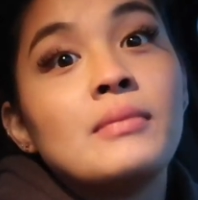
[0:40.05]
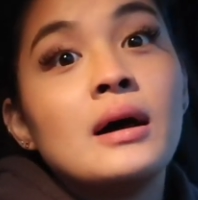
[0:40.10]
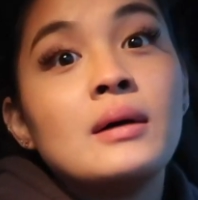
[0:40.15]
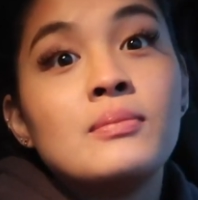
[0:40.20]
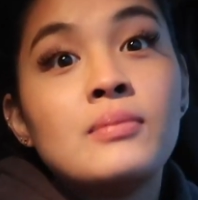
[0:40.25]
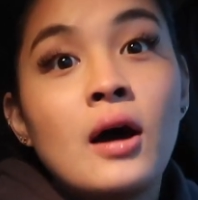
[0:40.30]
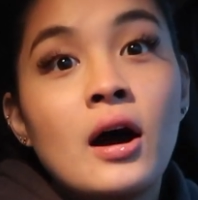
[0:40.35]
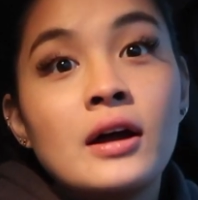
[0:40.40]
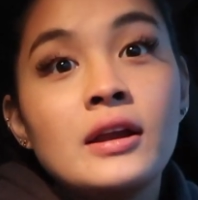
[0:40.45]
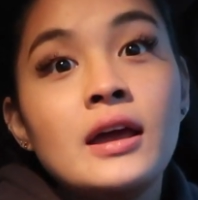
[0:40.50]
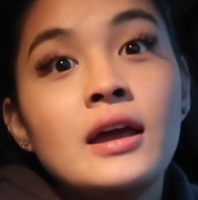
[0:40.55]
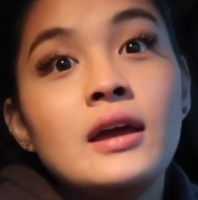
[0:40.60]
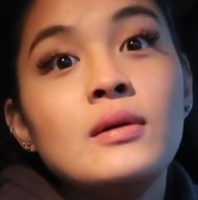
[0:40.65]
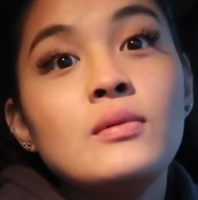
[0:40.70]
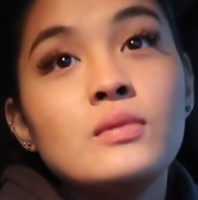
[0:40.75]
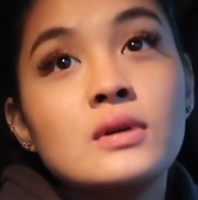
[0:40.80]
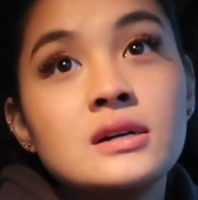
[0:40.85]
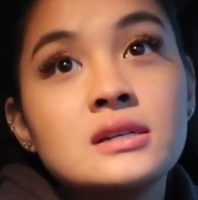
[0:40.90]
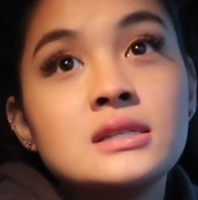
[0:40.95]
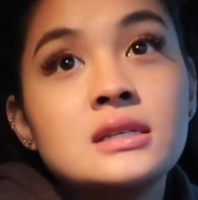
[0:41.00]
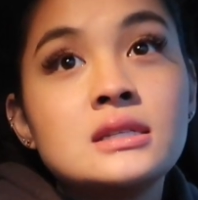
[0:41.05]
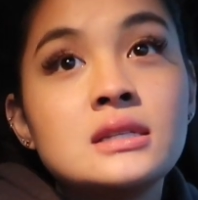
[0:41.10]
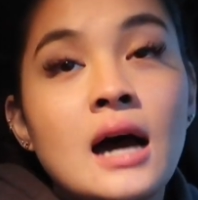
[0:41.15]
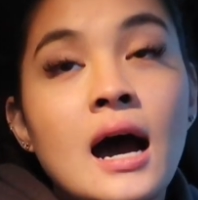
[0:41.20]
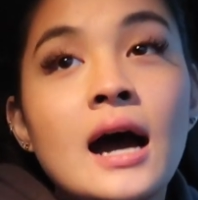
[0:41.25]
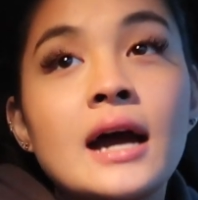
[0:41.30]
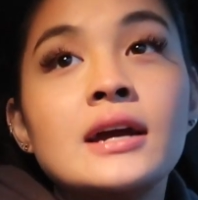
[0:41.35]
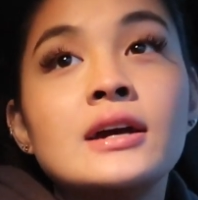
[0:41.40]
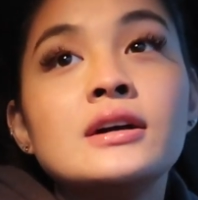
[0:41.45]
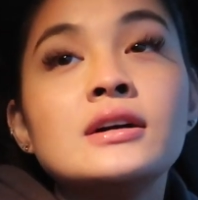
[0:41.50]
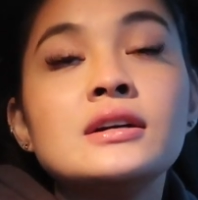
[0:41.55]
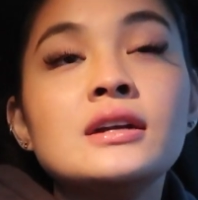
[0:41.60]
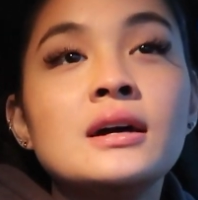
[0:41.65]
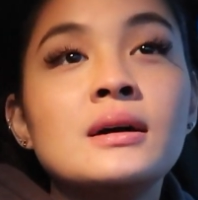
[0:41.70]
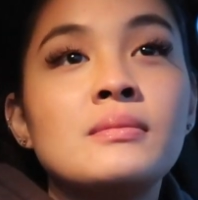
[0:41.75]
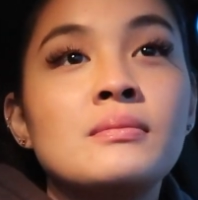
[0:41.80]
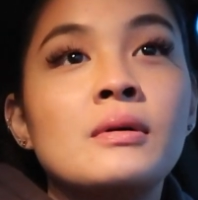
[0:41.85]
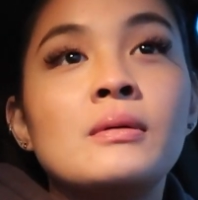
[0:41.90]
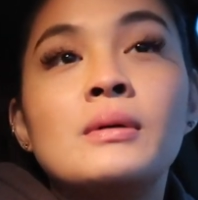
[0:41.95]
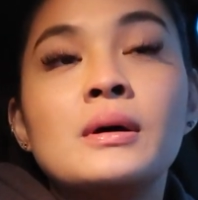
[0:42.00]
My body was tired,
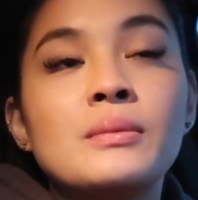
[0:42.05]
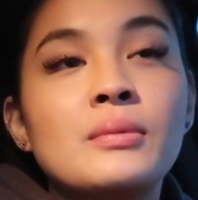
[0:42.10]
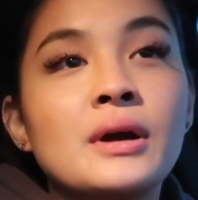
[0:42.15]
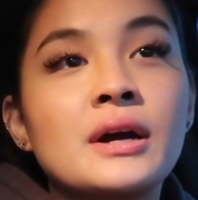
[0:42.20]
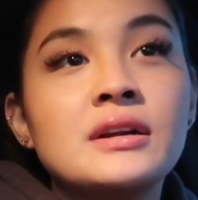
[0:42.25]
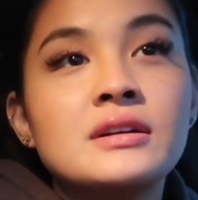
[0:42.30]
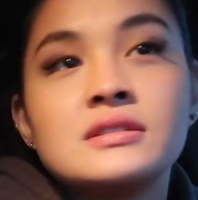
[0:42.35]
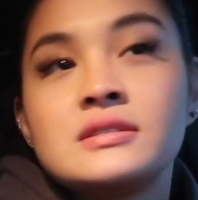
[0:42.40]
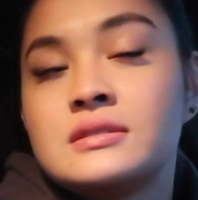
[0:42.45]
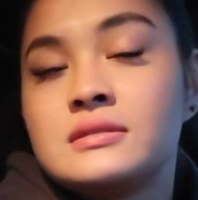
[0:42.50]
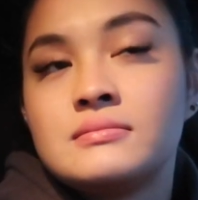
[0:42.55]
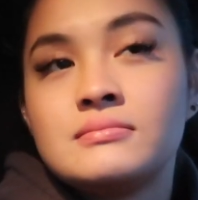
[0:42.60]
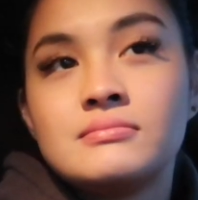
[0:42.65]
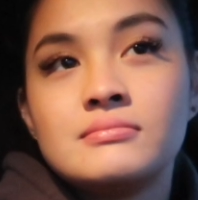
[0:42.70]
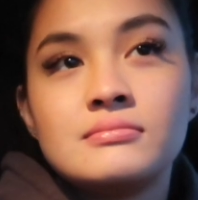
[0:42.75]
but my brain is